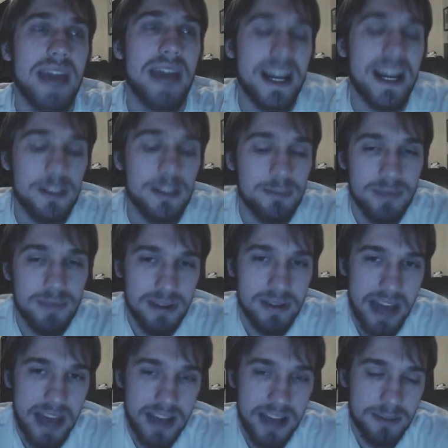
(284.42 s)
ex-
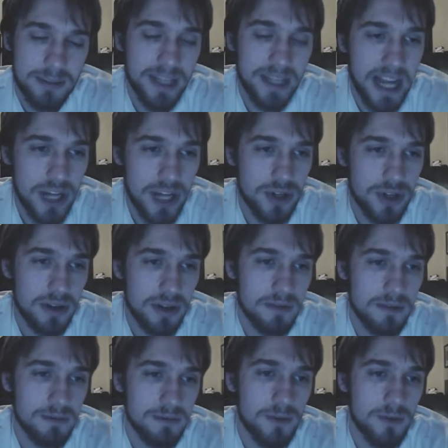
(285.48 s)

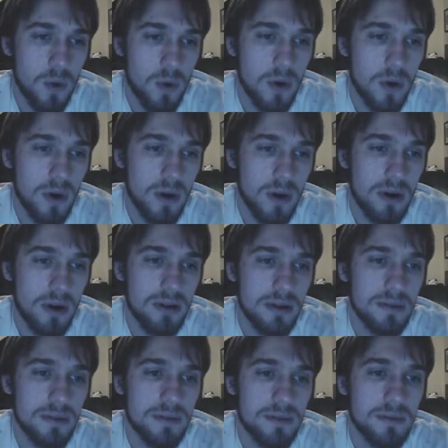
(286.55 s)
explanation
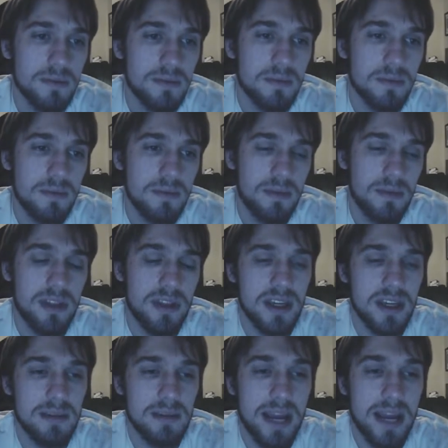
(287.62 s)
for
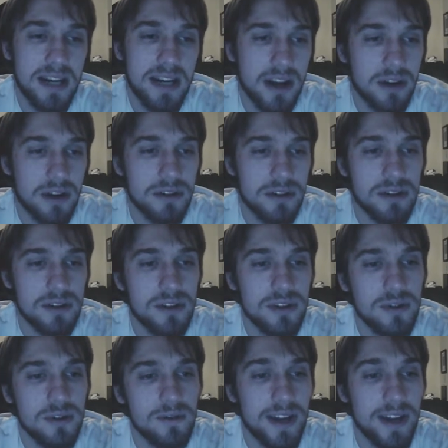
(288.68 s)
the main characters to
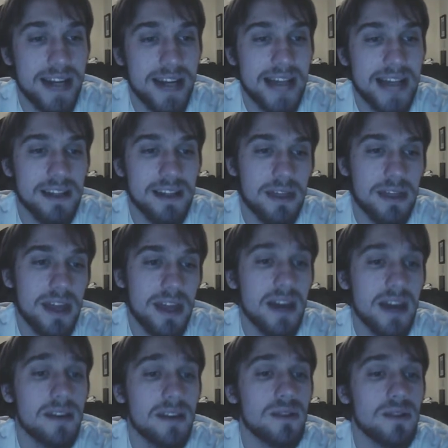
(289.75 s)
do fantastic
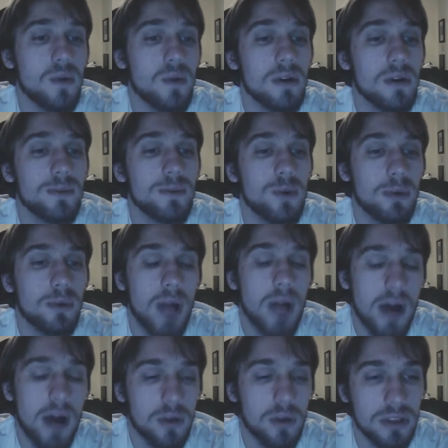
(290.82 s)
things or for
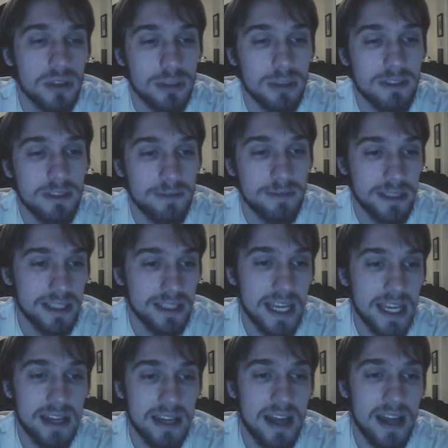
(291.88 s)
plot holes to be filled
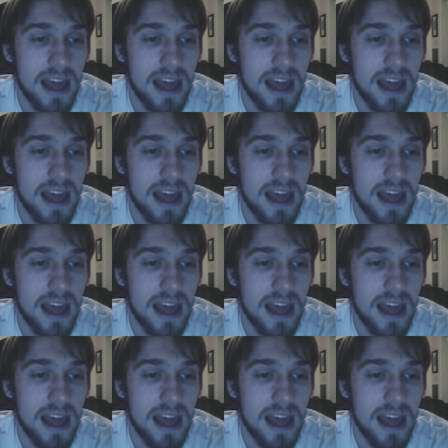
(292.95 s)
in,